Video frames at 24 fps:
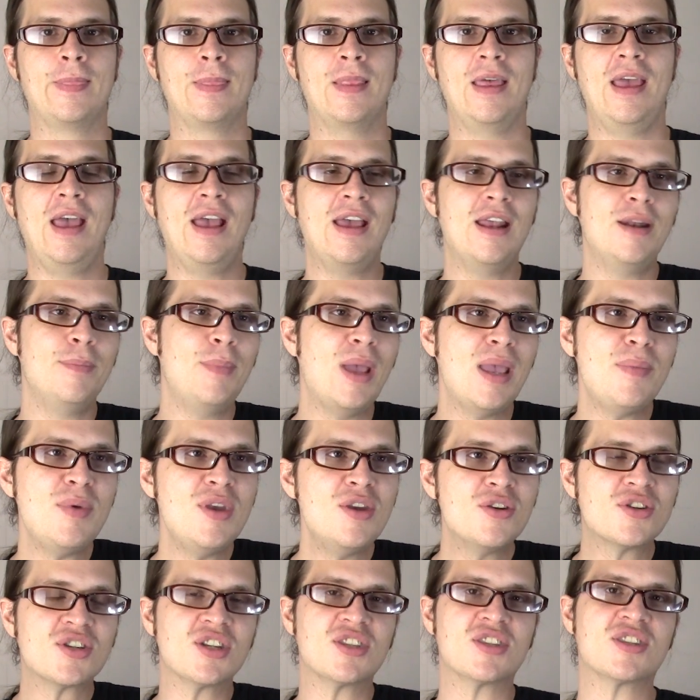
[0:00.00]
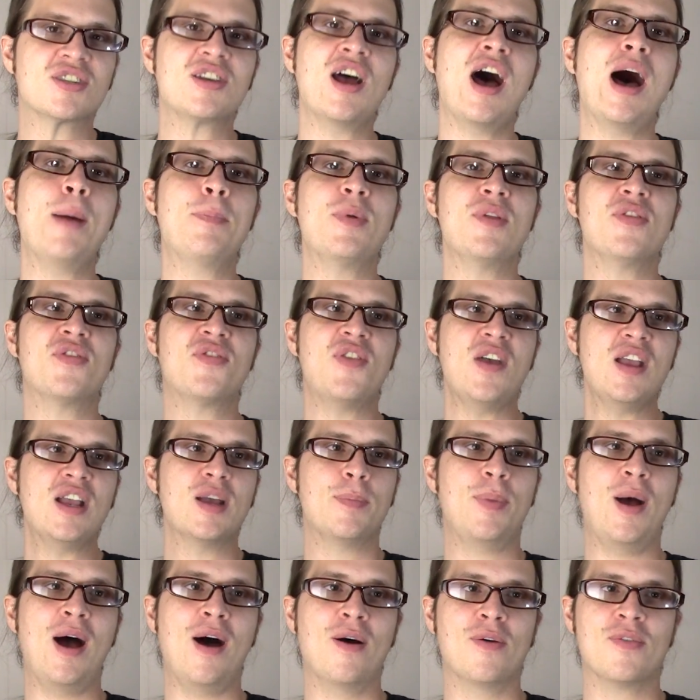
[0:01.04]
And maybe you should stop and think
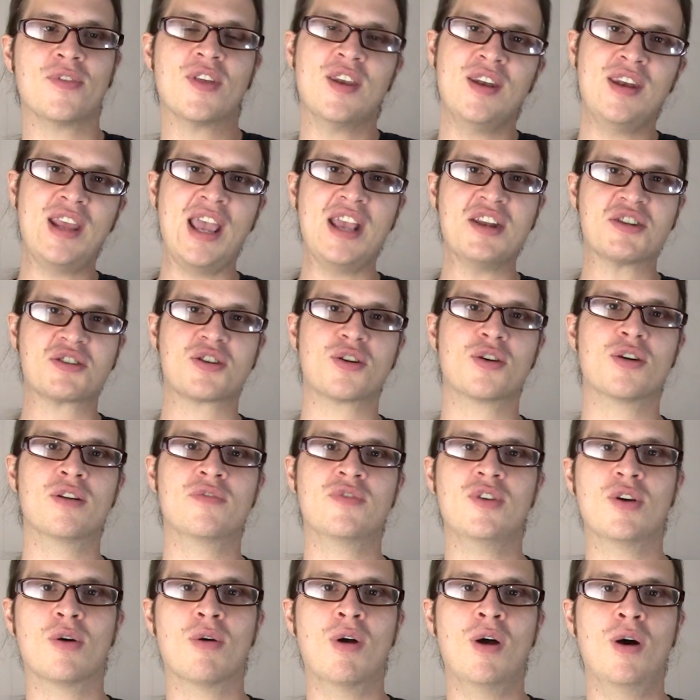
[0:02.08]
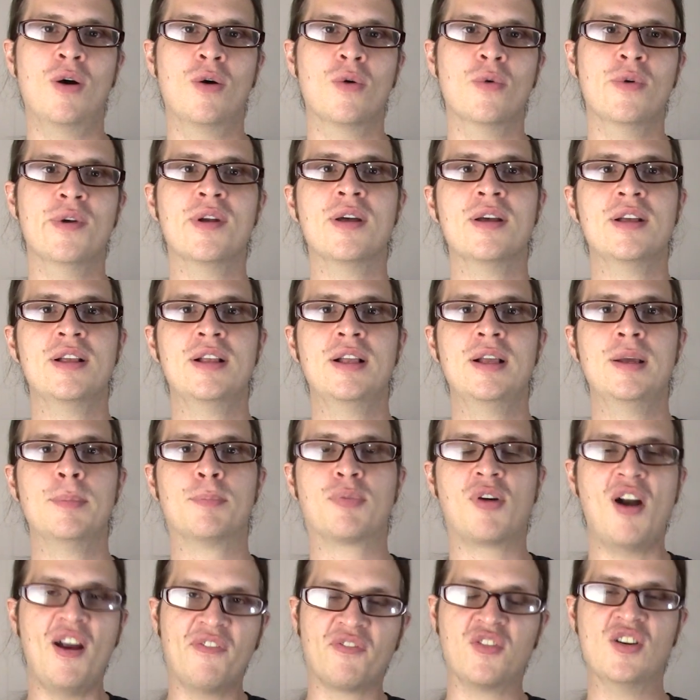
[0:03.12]
about the nature of your own
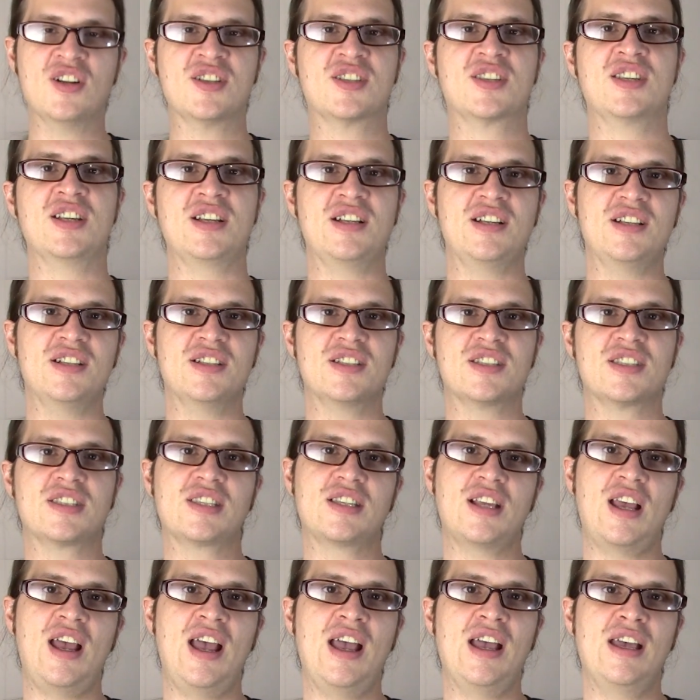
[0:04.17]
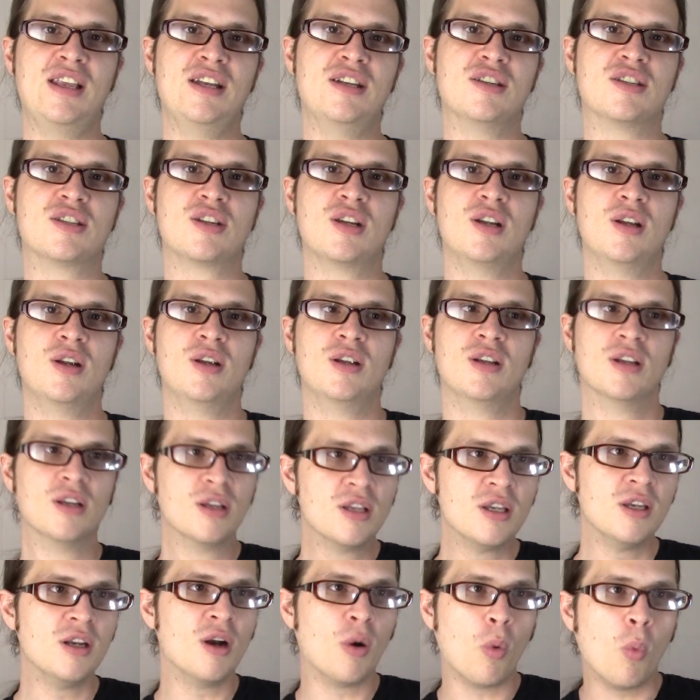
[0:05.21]
preferences and,
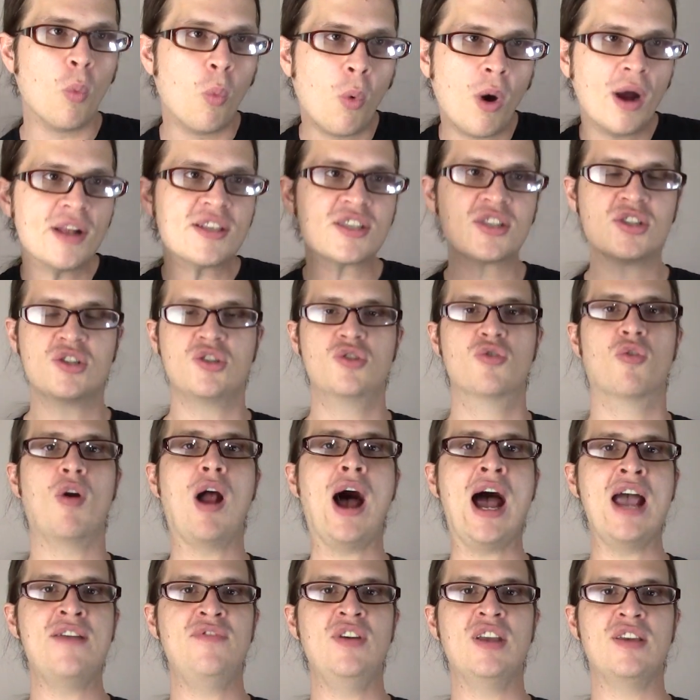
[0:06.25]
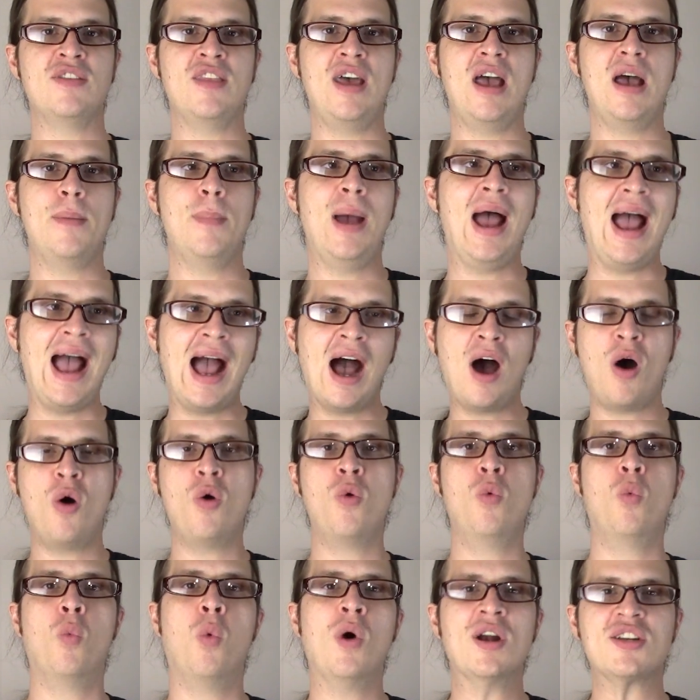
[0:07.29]
what's driving them,
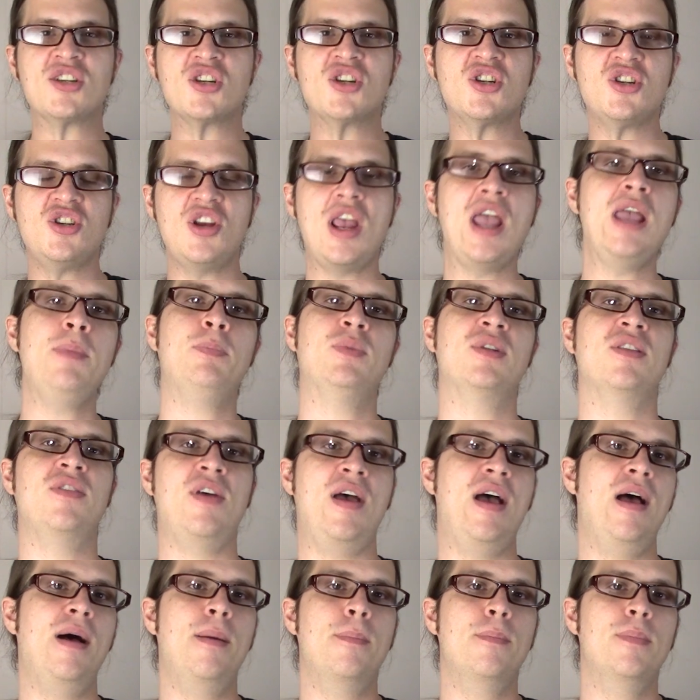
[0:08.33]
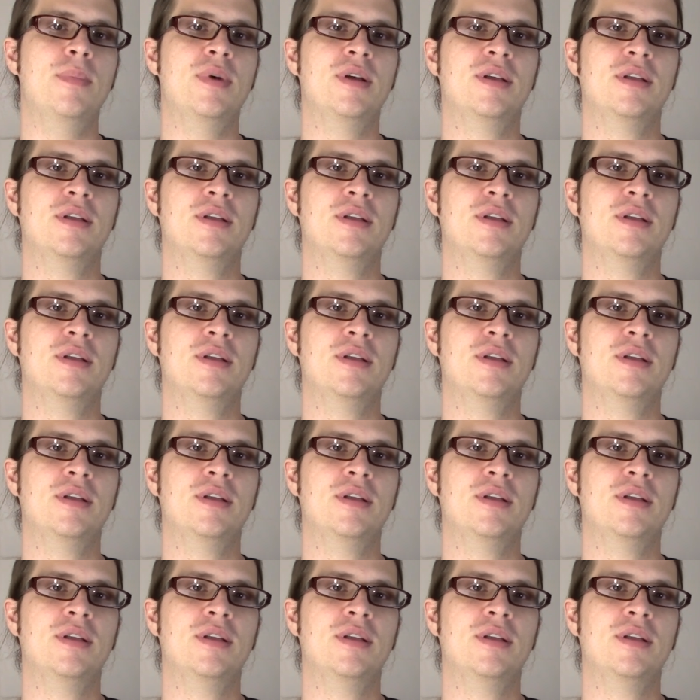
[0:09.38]
what shaped them.